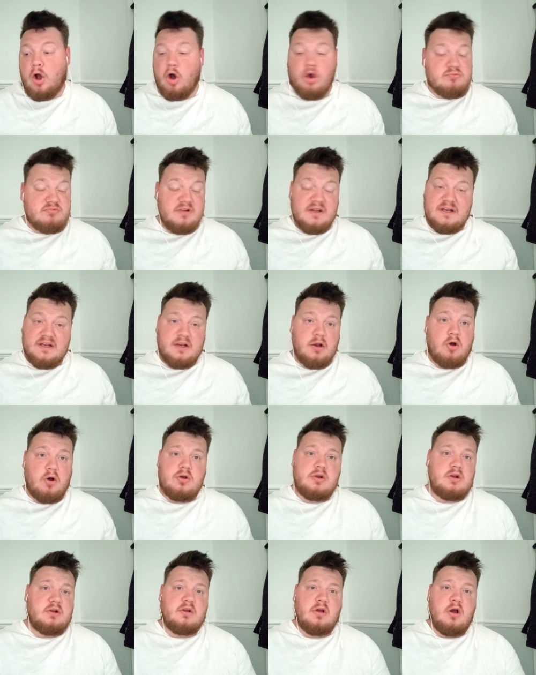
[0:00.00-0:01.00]
I really
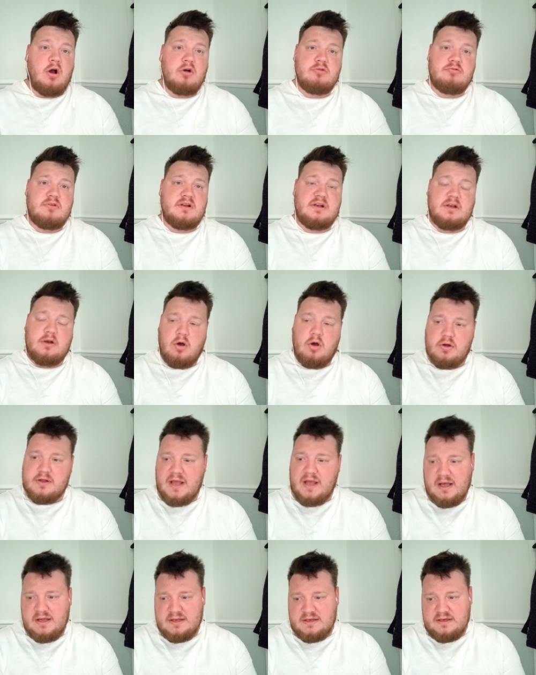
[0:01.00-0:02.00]
like I really
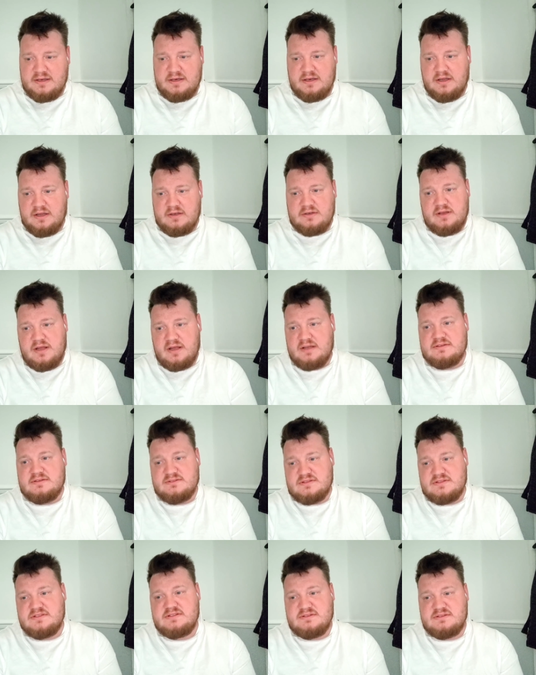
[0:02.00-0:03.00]
like Ayling and
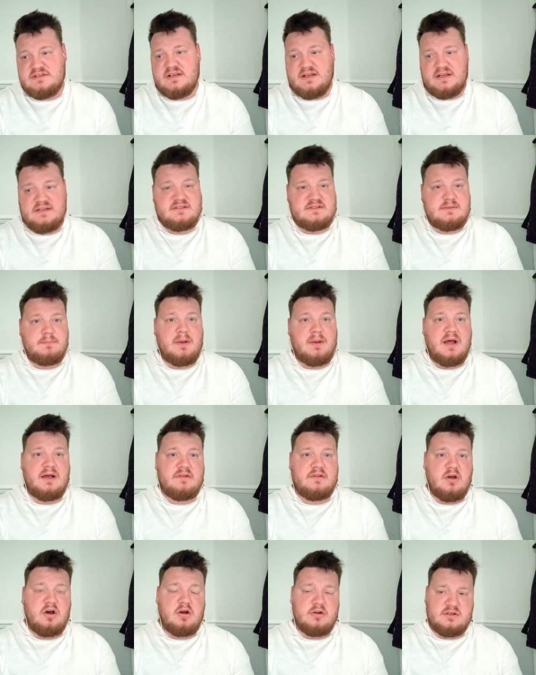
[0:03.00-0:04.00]
and he's a
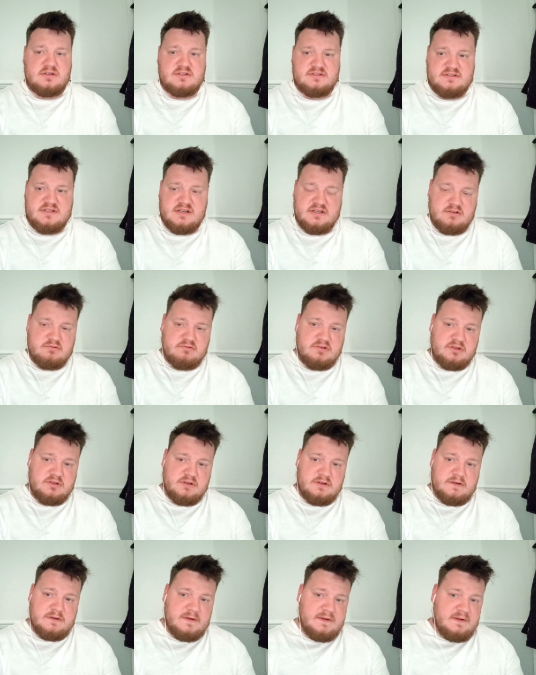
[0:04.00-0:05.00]
player that I'd consider and
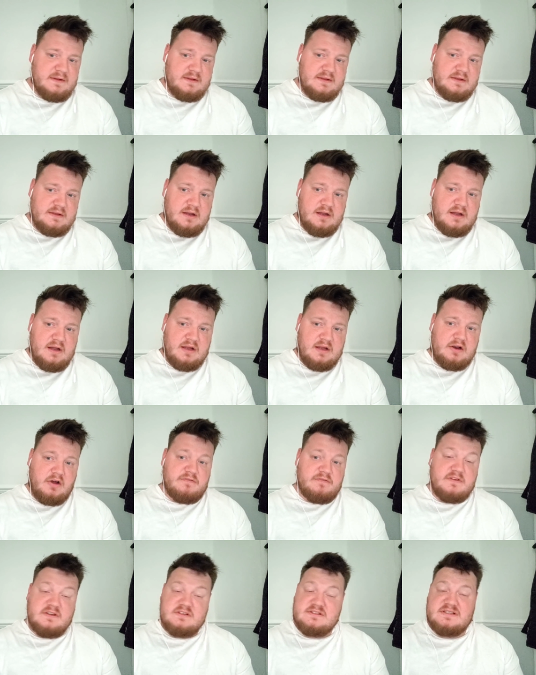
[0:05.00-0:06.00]
and
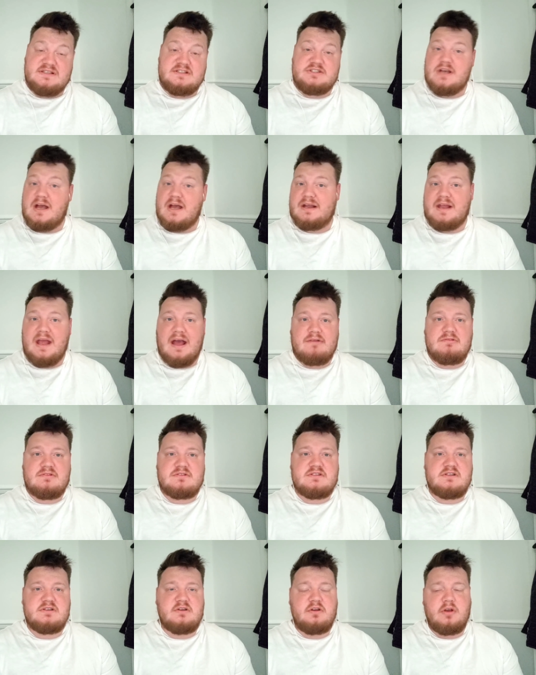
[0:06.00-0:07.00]
obviously Jack Harrison.